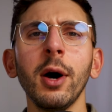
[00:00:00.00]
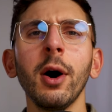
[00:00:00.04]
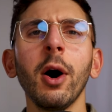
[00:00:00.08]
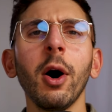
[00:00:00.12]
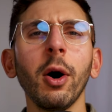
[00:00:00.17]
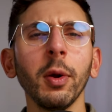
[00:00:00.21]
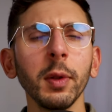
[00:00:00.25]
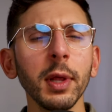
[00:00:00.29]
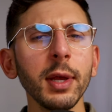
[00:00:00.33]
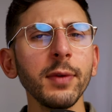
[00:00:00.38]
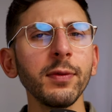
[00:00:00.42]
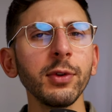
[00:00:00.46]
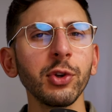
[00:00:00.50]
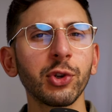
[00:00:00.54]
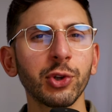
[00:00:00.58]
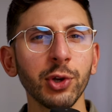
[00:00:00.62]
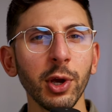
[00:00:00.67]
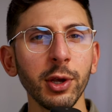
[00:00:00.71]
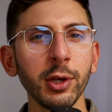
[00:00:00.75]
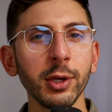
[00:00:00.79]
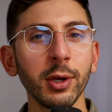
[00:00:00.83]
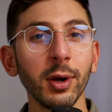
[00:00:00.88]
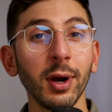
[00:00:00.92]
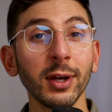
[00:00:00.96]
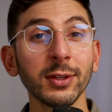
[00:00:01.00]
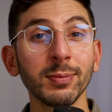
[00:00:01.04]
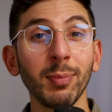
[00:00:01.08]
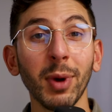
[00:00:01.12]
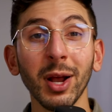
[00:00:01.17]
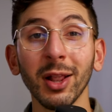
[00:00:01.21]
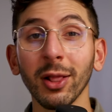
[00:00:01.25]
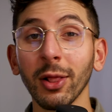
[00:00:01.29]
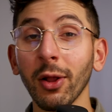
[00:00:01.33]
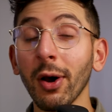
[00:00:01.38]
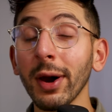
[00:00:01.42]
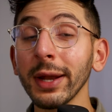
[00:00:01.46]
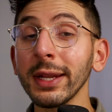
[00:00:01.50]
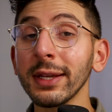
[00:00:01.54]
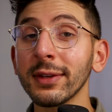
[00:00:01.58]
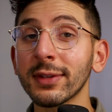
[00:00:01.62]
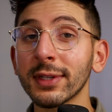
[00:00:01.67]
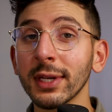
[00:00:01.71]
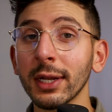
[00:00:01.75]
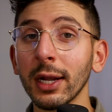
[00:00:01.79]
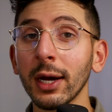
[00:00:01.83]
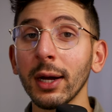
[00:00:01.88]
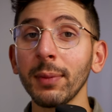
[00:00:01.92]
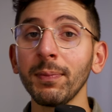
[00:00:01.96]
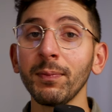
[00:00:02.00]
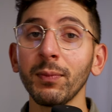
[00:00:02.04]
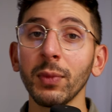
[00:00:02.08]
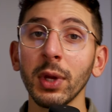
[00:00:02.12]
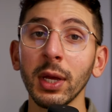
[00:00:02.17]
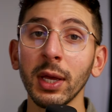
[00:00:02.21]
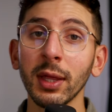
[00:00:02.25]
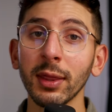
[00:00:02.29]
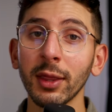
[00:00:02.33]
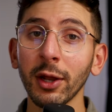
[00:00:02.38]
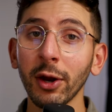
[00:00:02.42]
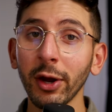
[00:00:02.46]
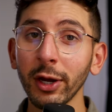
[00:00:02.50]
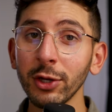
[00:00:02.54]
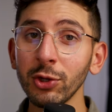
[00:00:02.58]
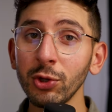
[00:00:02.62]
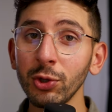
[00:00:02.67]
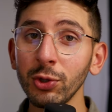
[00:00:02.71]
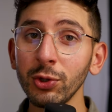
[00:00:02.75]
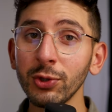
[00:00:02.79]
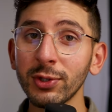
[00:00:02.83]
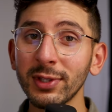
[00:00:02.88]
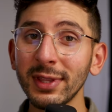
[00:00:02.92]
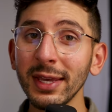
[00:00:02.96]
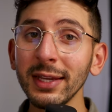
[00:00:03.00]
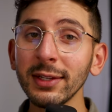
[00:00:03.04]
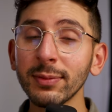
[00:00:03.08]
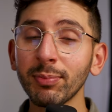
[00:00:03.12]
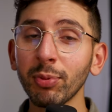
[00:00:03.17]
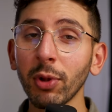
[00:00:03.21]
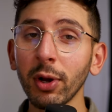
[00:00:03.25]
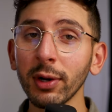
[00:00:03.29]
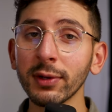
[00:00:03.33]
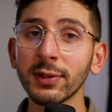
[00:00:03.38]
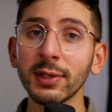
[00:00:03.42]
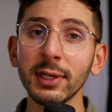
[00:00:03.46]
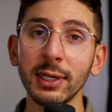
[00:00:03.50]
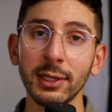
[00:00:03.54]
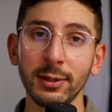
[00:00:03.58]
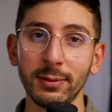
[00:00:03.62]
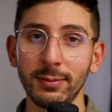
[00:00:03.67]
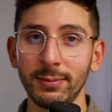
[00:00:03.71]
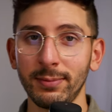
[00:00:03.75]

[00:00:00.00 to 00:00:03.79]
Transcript: I'll even show you guys my lighting setup that I use these blocks in.